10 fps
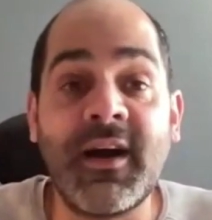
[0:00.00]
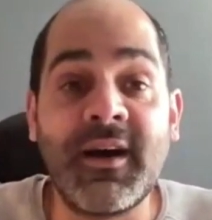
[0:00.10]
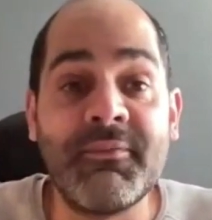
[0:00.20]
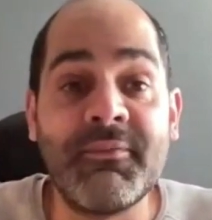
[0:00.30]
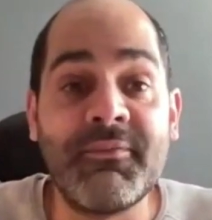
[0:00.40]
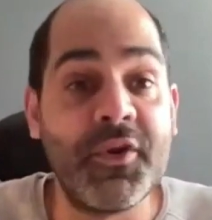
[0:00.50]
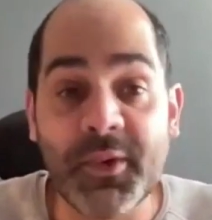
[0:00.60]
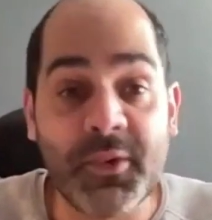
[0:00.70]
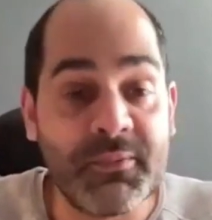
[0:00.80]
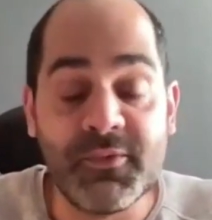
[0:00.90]
are
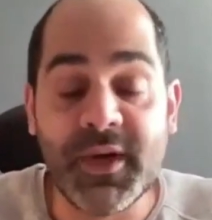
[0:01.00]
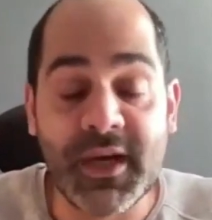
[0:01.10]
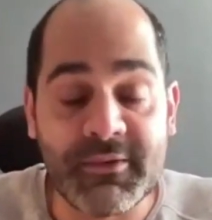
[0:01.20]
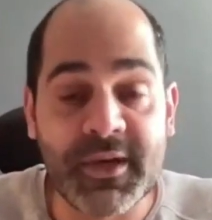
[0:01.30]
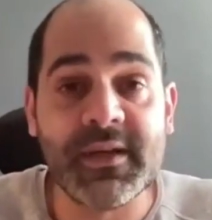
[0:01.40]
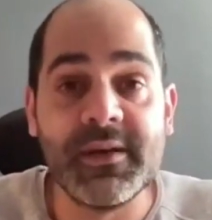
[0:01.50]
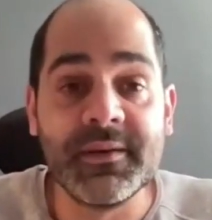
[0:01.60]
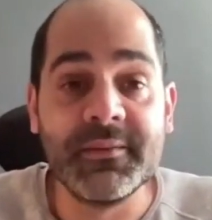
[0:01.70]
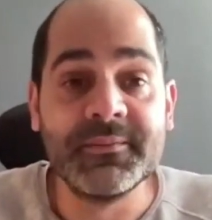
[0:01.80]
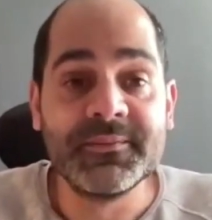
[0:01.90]
phenomenal. Really, really
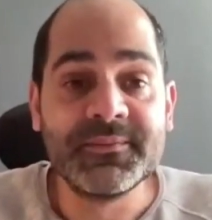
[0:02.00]
good.